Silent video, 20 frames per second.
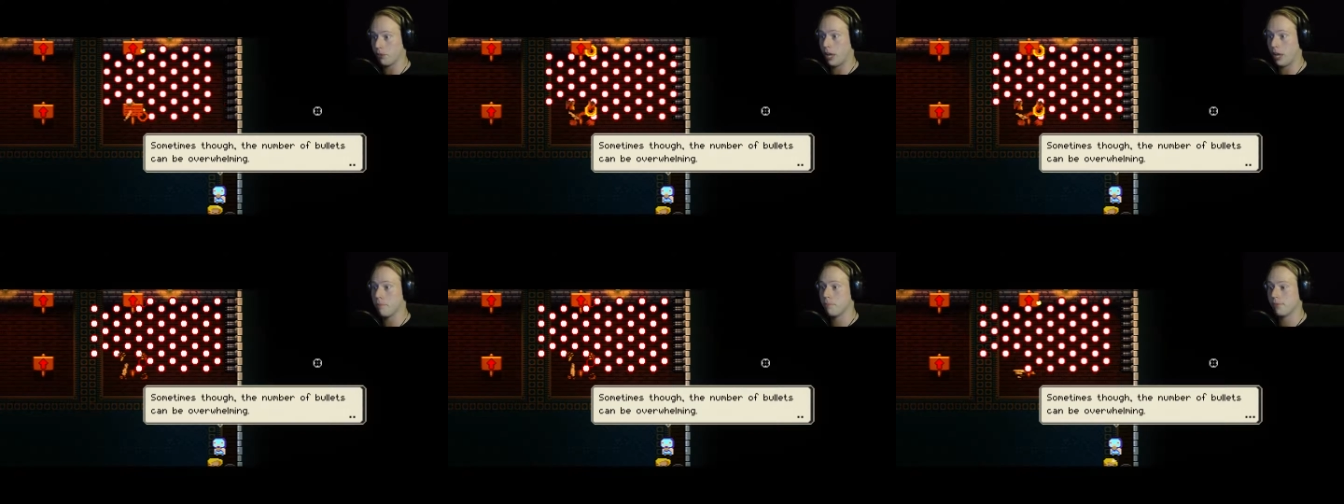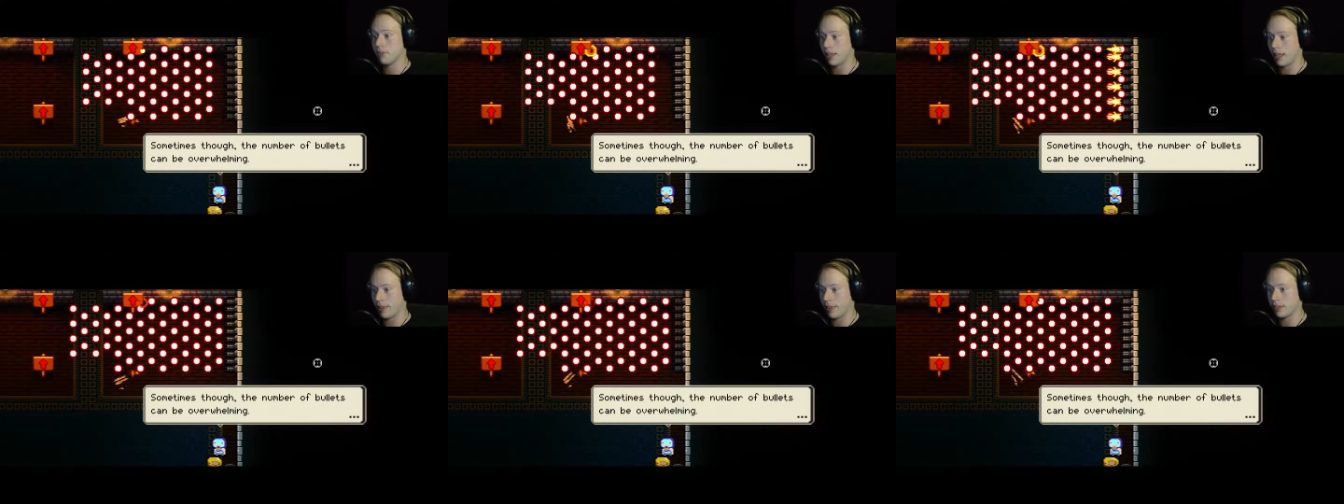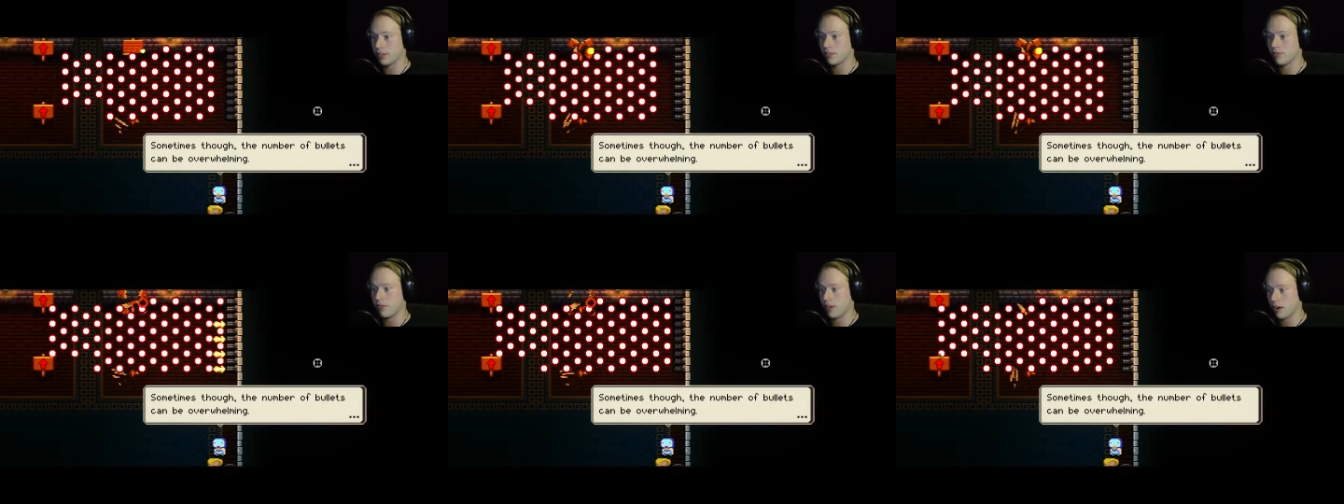Yep, and
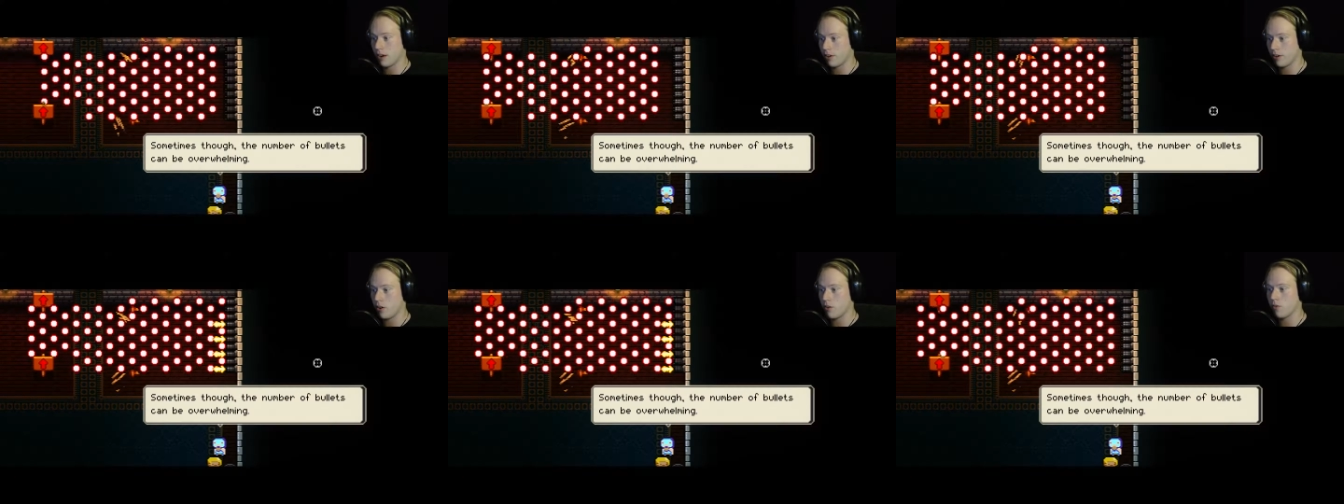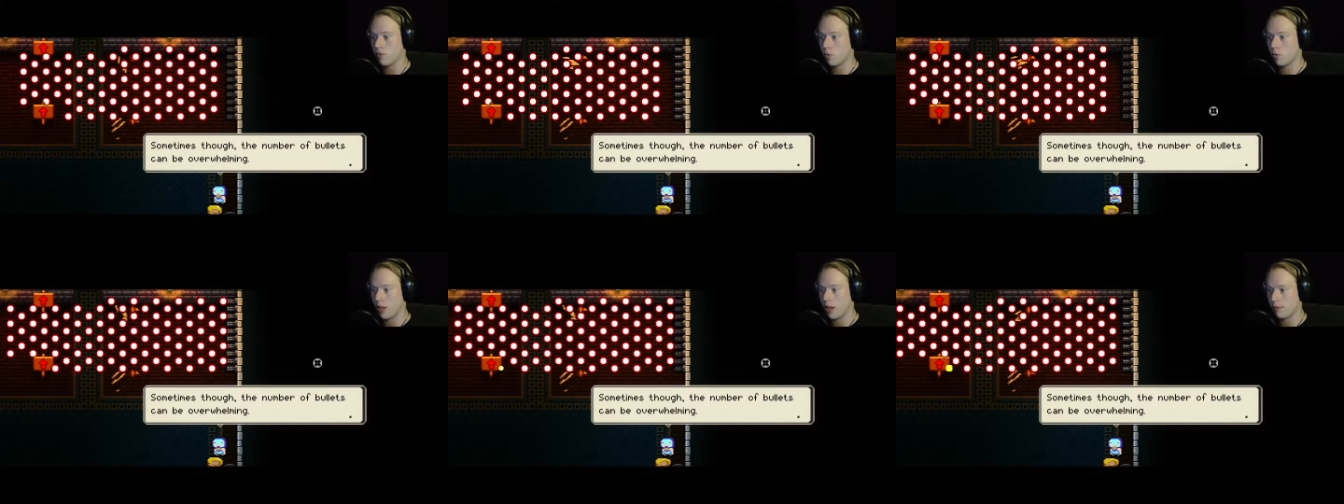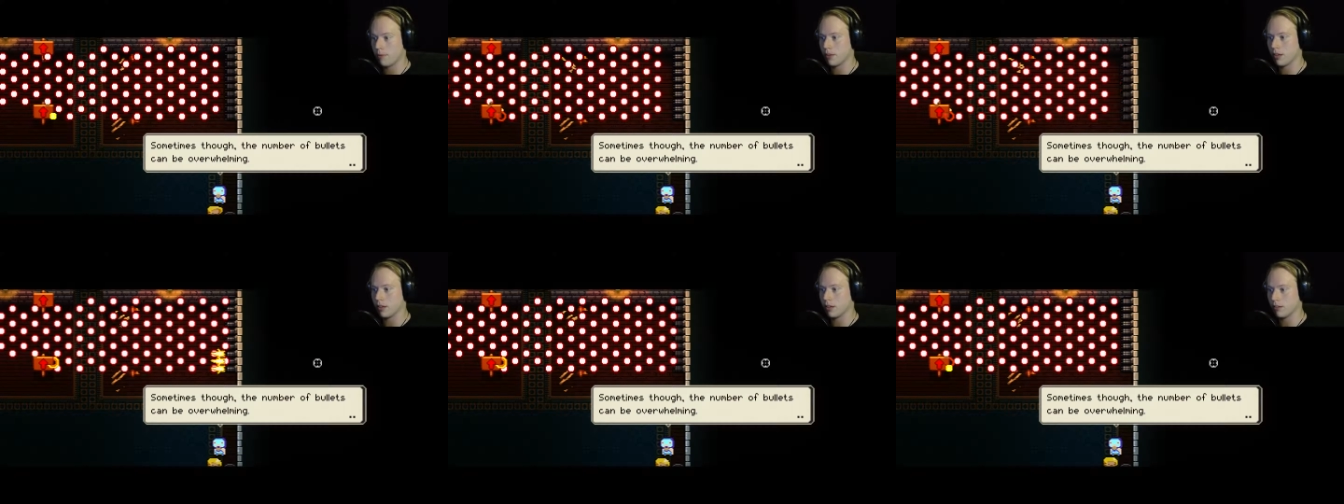that's very
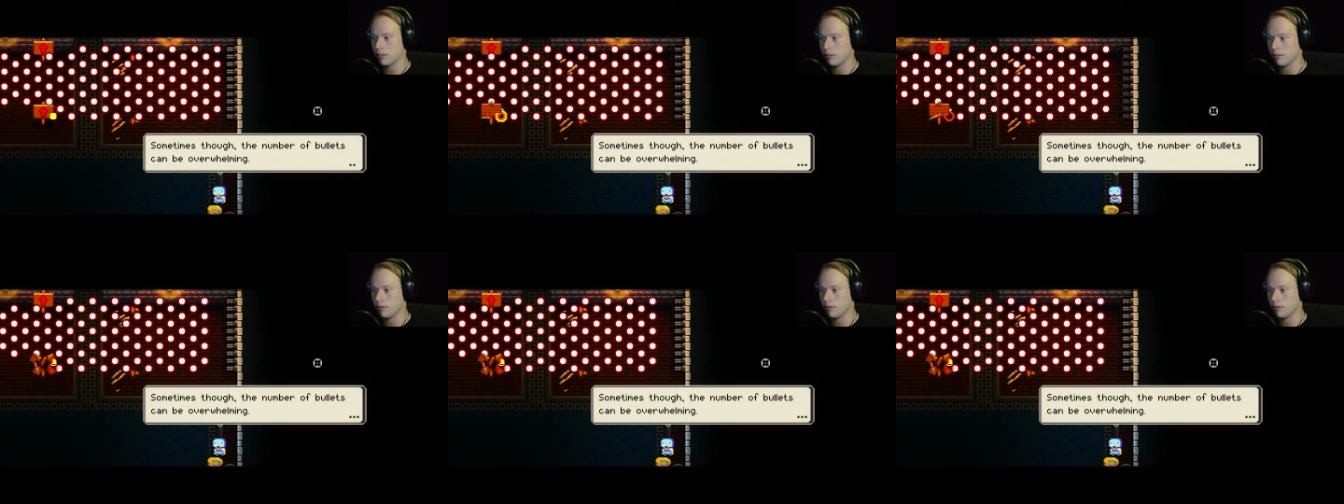overwhelming.